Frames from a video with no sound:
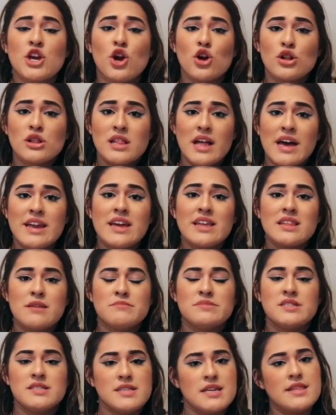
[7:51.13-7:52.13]
you're letting
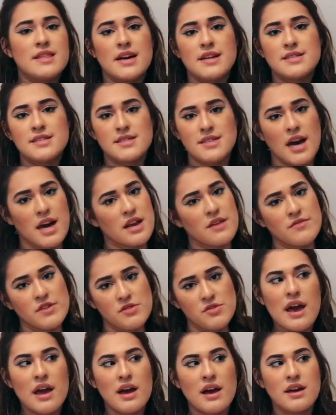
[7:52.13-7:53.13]
them see that side of
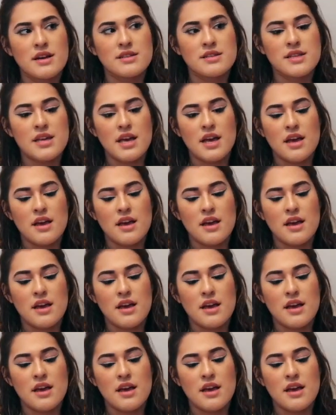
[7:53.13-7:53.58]
you and